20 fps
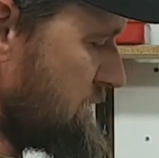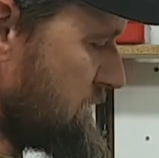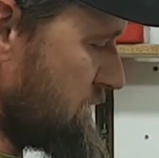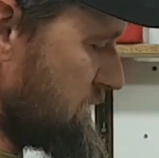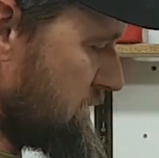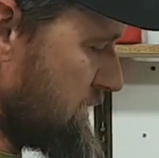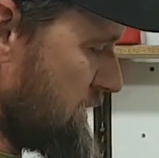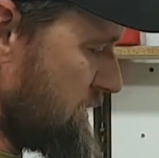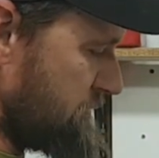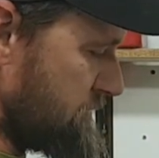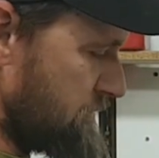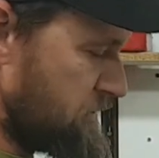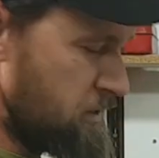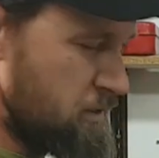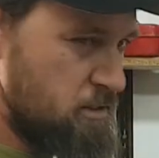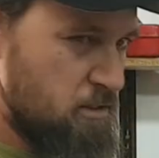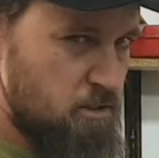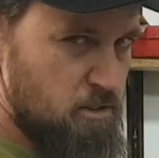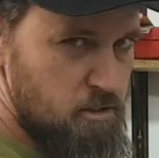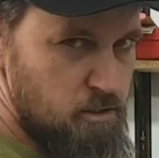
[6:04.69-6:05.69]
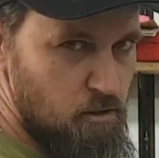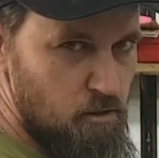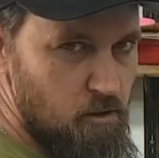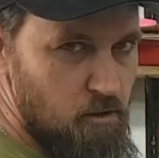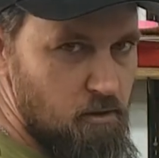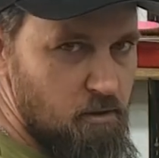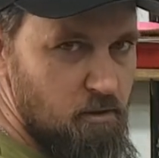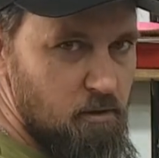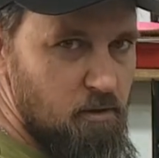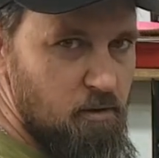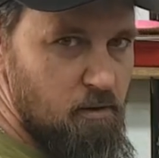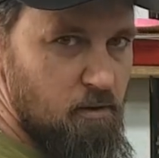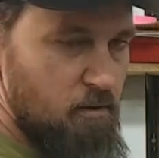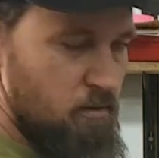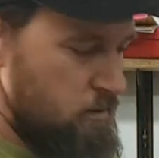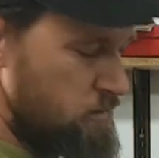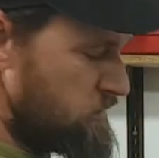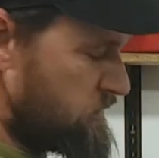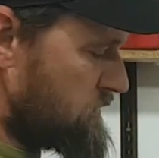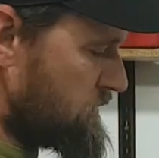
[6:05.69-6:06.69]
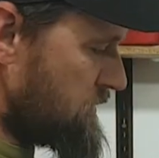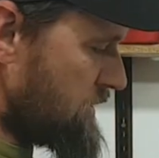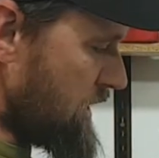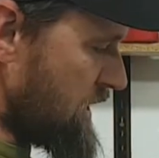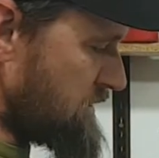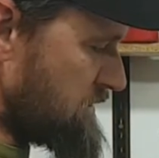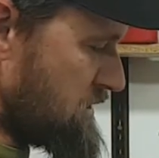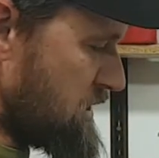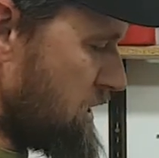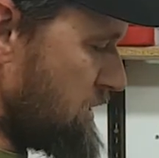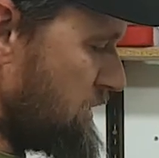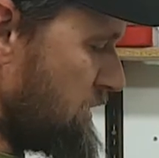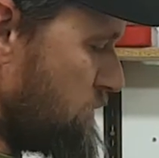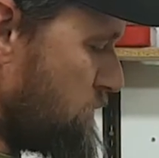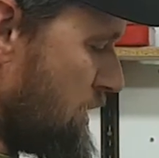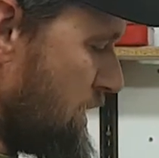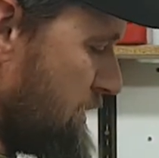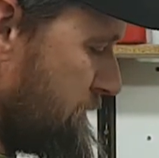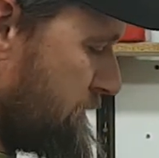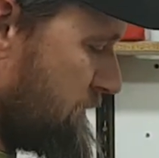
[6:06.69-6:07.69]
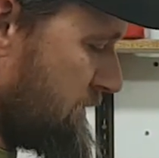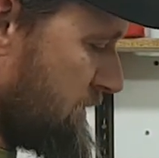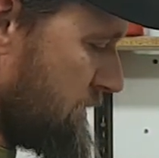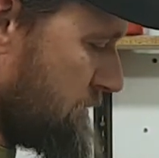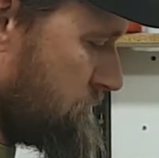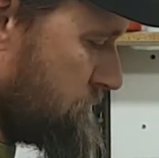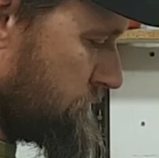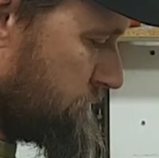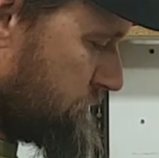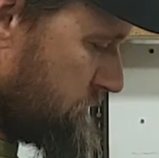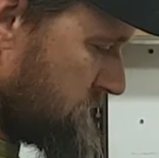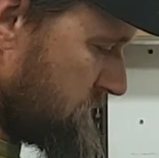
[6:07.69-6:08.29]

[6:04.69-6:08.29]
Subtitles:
just leave a thin slot as the only way for them